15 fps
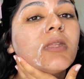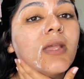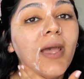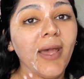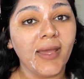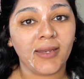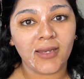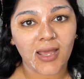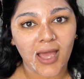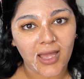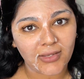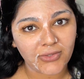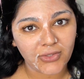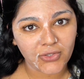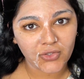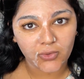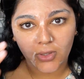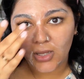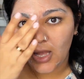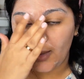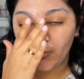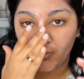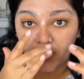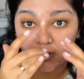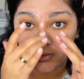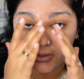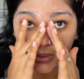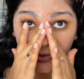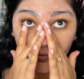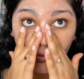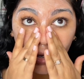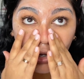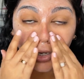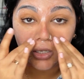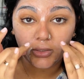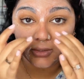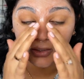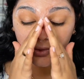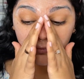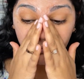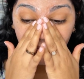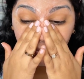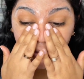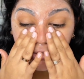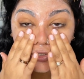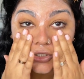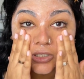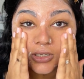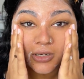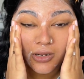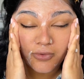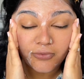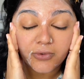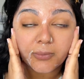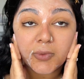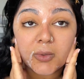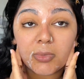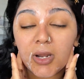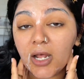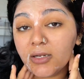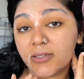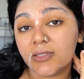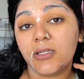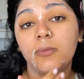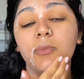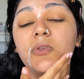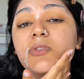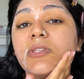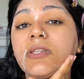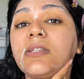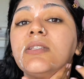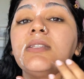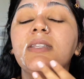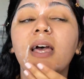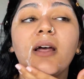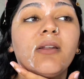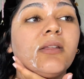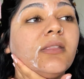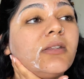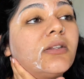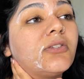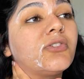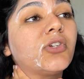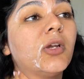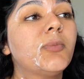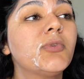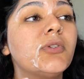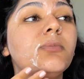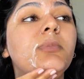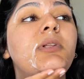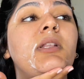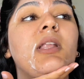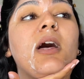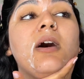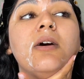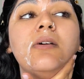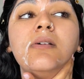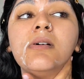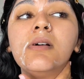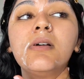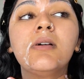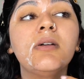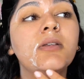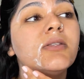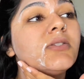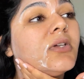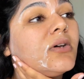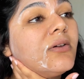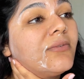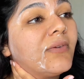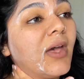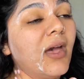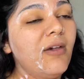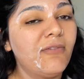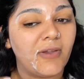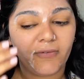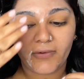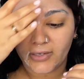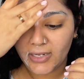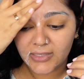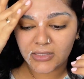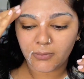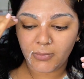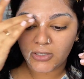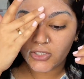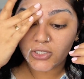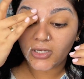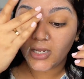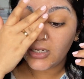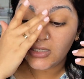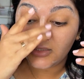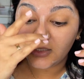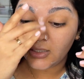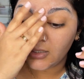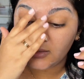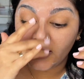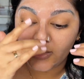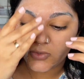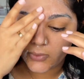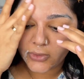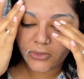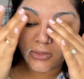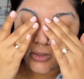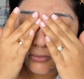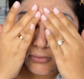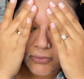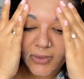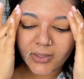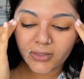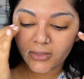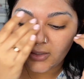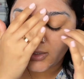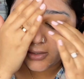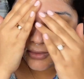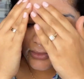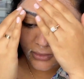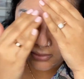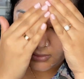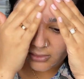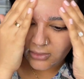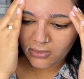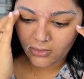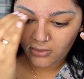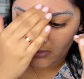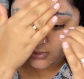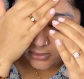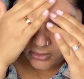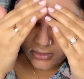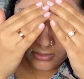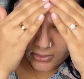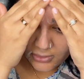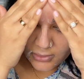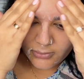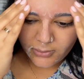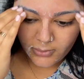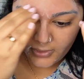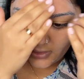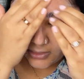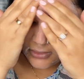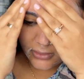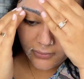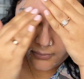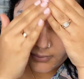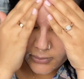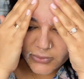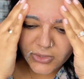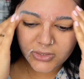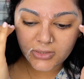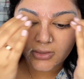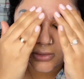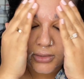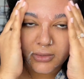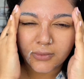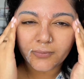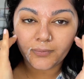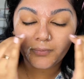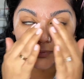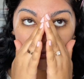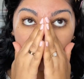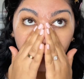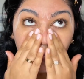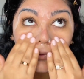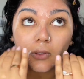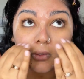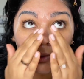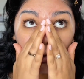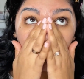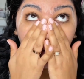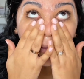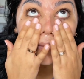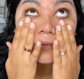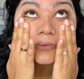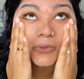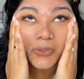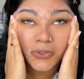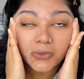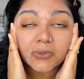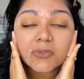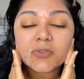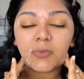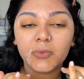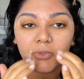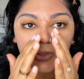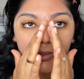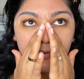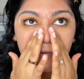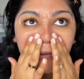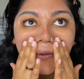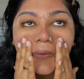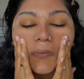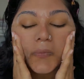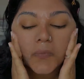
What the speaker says: And as usual, I'm going to leave all the information from the products that I'm using down in the description below. So if I forget to mention anything, that's where you can find it. But I'm just gonna go through and smooth this out.